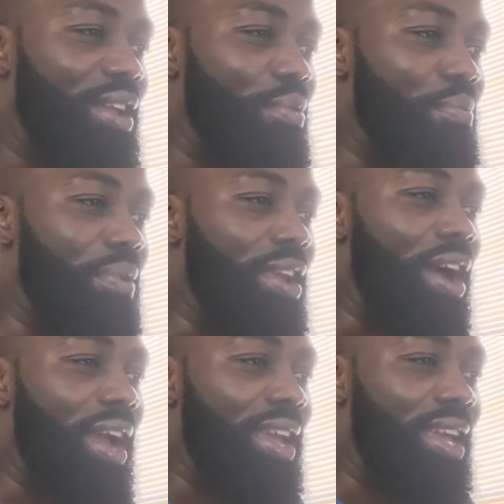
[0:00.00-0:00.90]
But no,
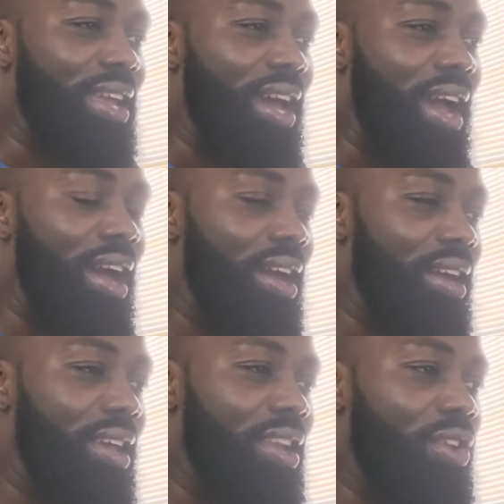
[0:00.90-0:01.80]
I get it.
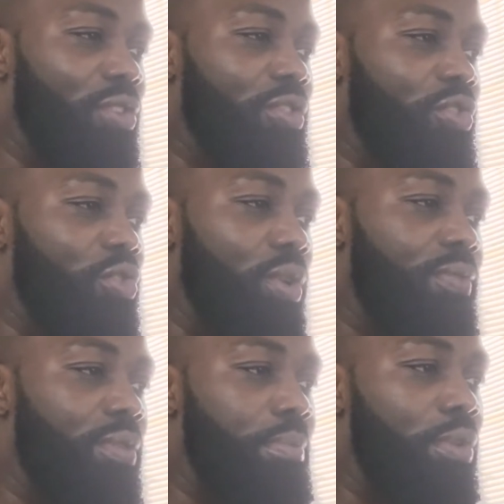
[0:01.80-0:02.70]
And those
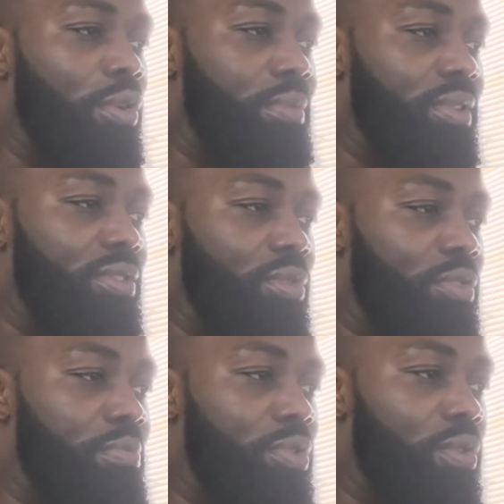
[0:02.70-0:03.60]
joyful moments, those
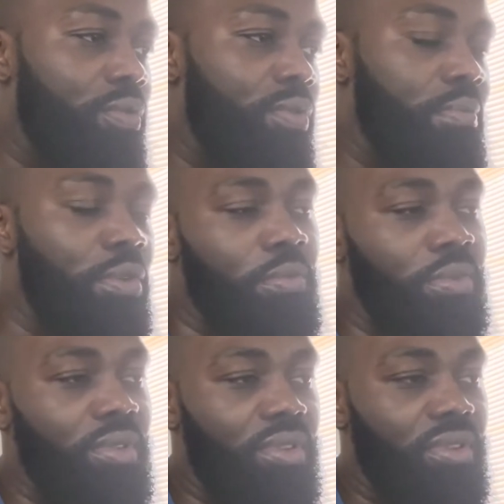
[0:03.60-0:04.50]
beautiful
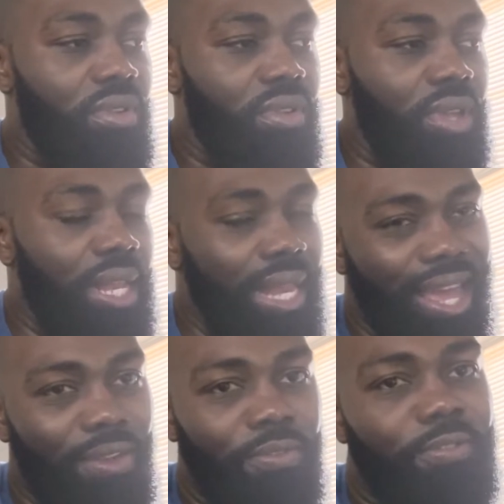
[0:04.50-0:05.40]
moments in
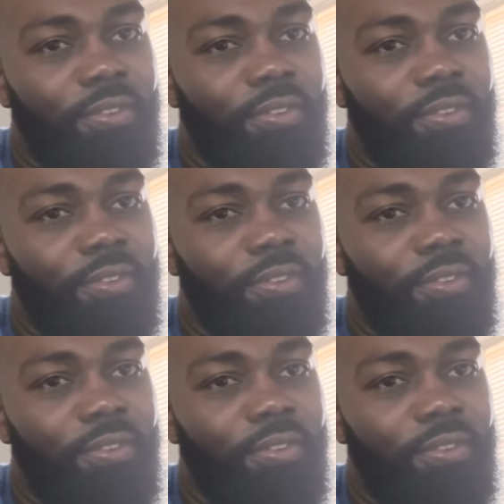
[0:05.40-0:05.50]
life,